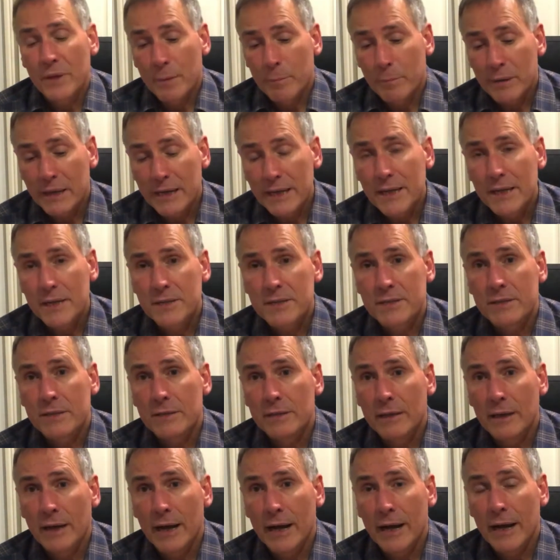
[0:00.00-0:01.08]
Please
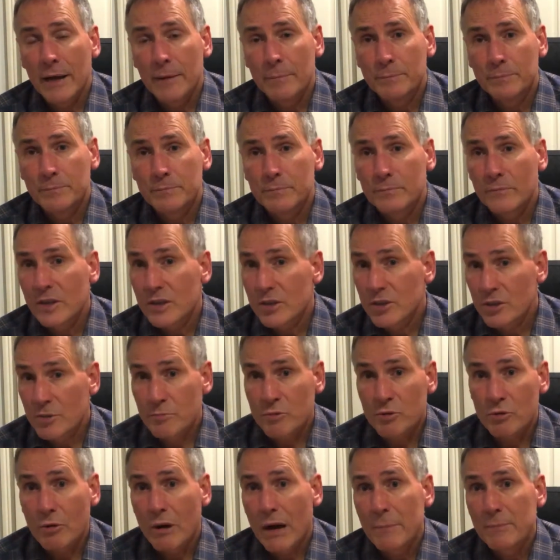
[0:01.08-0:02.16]

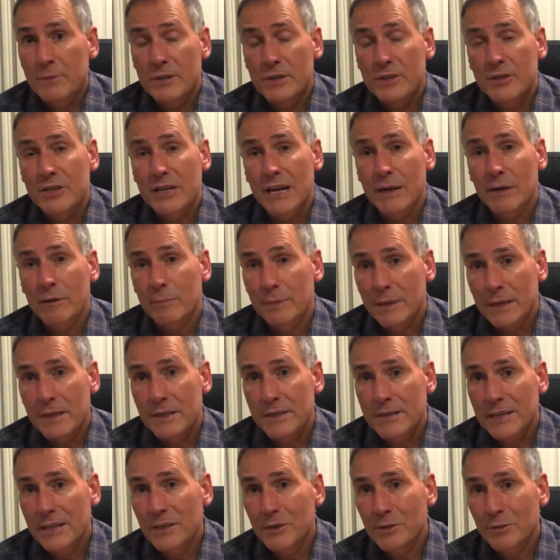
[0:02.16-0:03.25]
subscribe to the channel, because
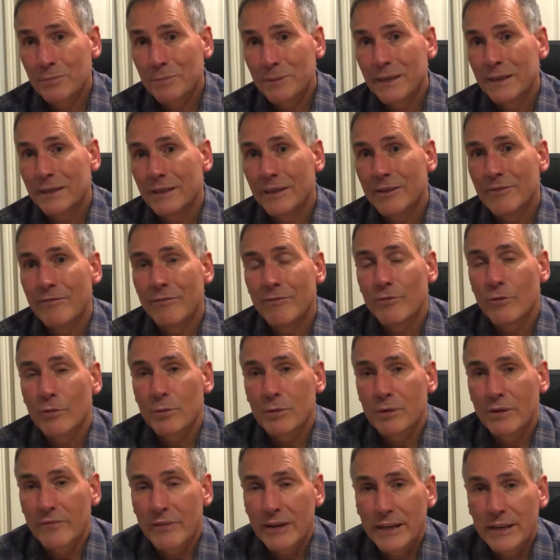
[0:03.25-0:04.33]
then you'll be informed
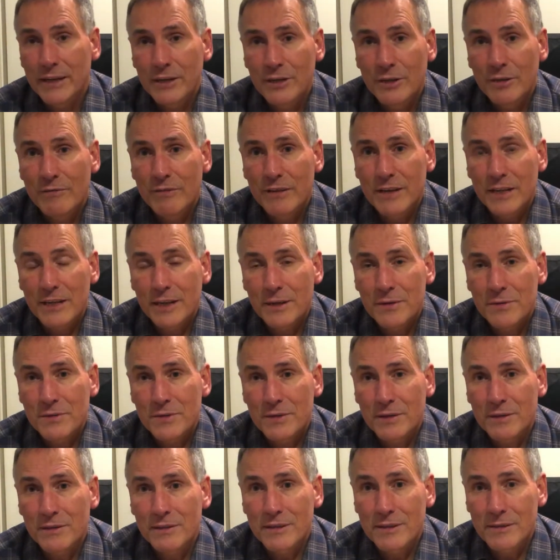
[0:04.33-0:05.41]
of any new videos
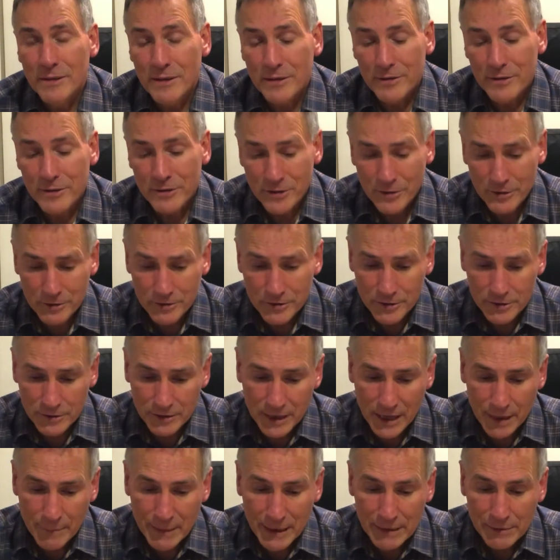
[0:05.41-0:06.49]
that
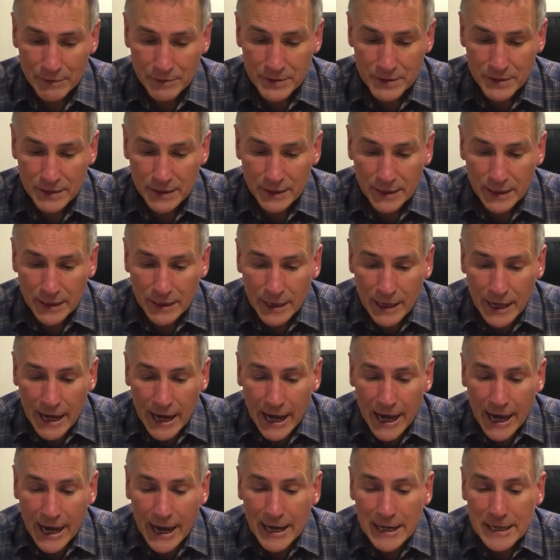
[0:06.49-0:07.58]
come out.
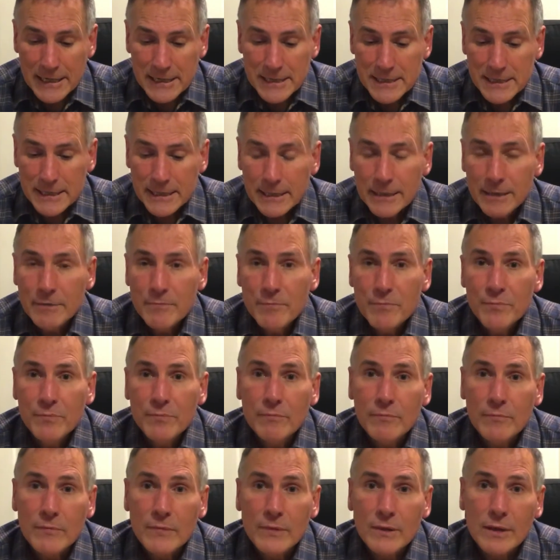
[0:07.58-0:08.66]
And
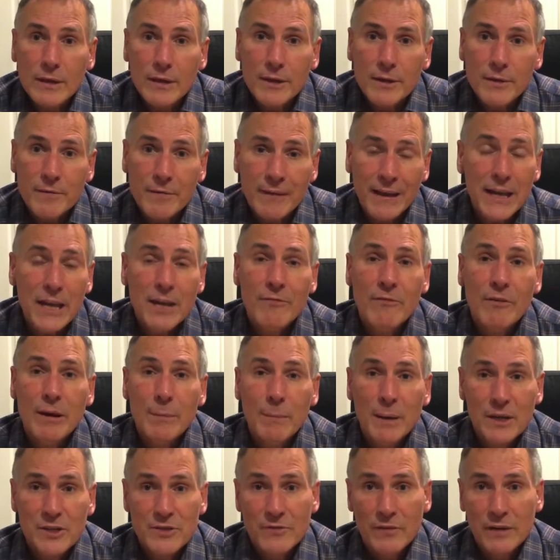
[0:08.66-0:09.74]
thank you very
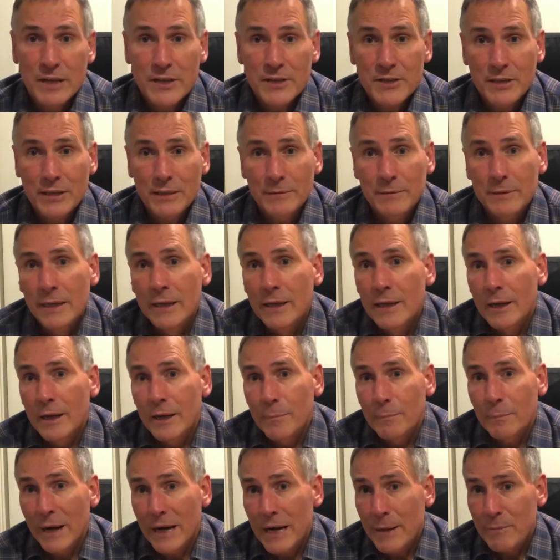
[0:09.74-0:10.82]
much for listening.
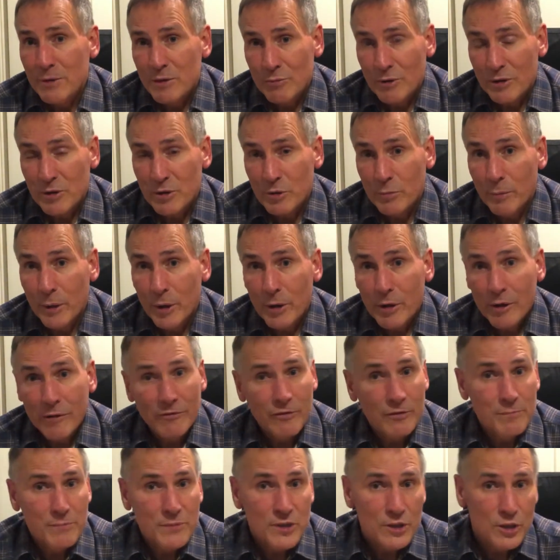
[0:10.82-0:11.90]
My name is Russell Bowyer
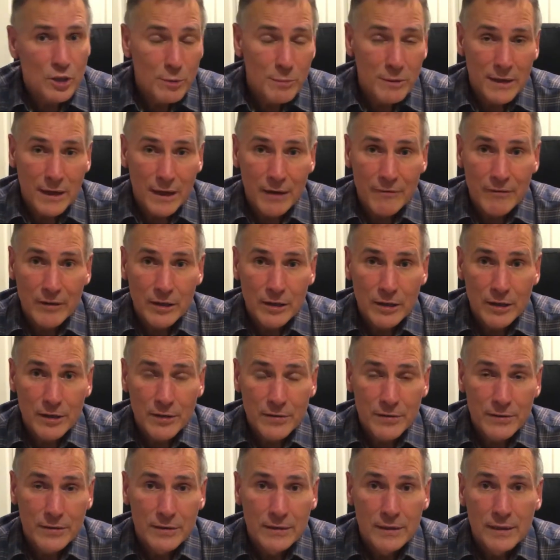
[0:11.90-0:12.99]
from Scuba Diving
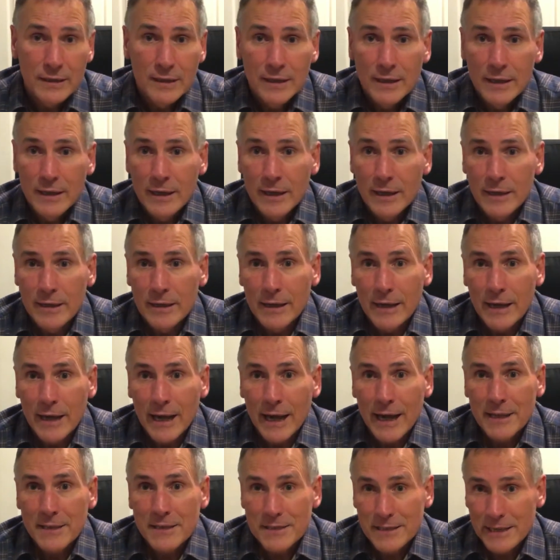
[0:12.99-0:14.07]
Earth.
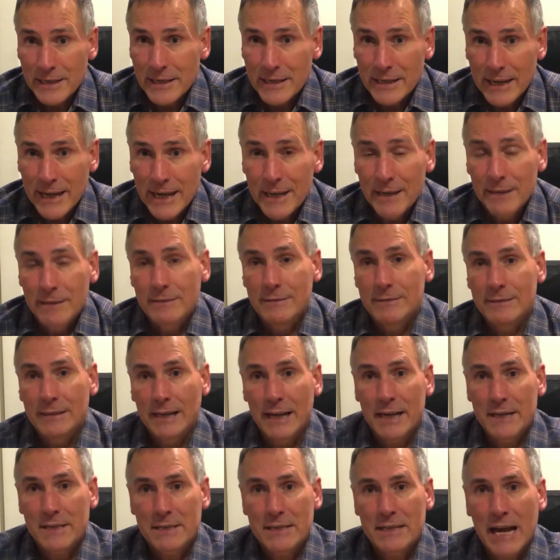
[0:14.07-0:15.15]
Take care
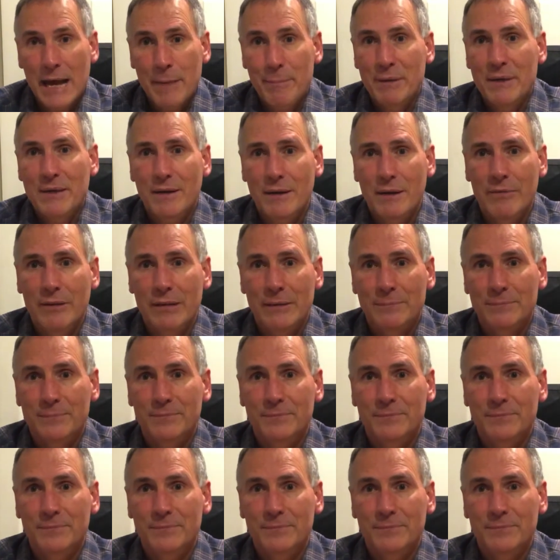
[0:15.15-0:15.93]
and happy diving.